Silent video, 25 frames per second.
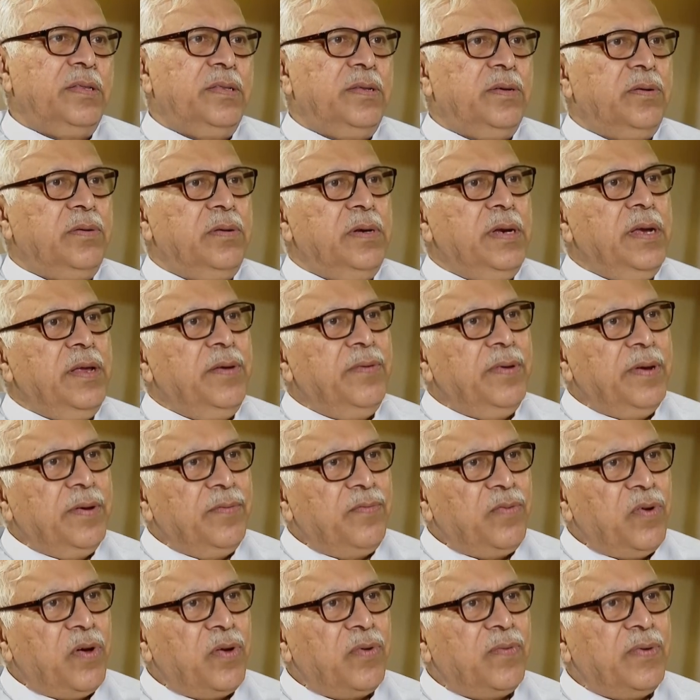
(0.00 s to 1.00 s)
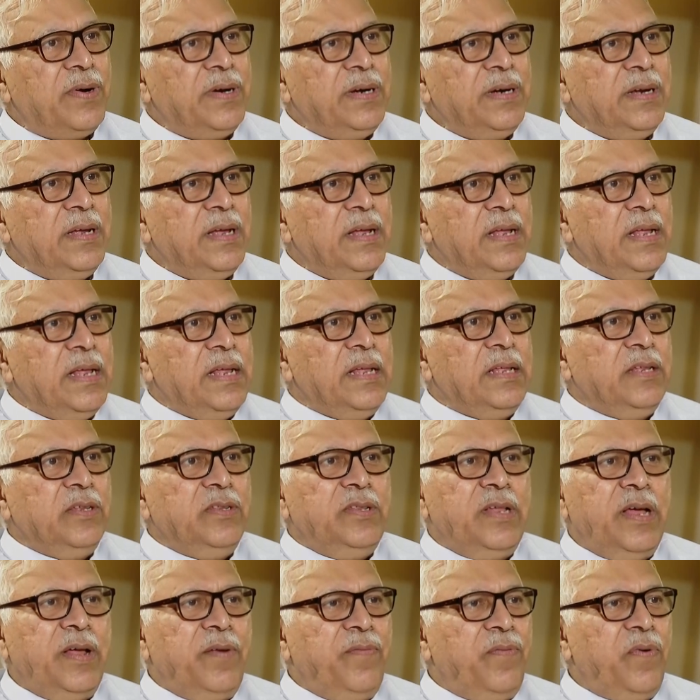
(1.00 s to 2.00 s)
the only way forward.
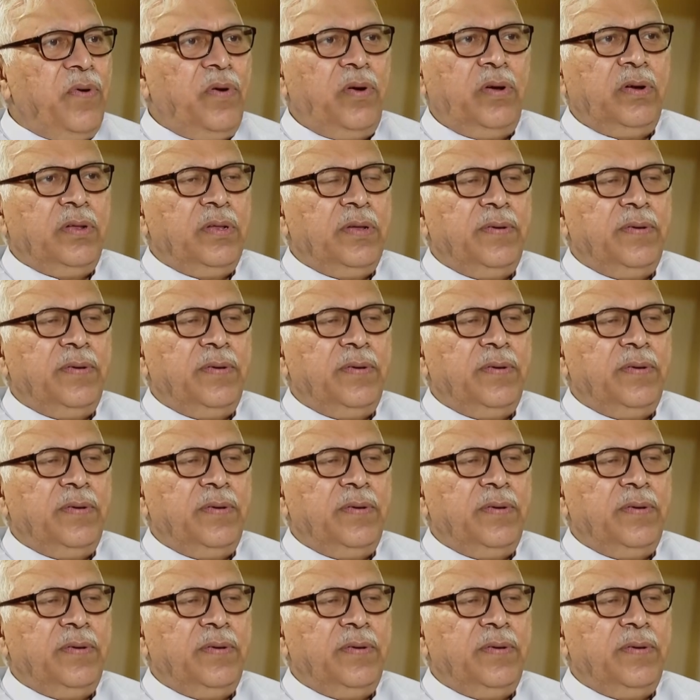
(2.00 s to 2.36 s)
Therefore,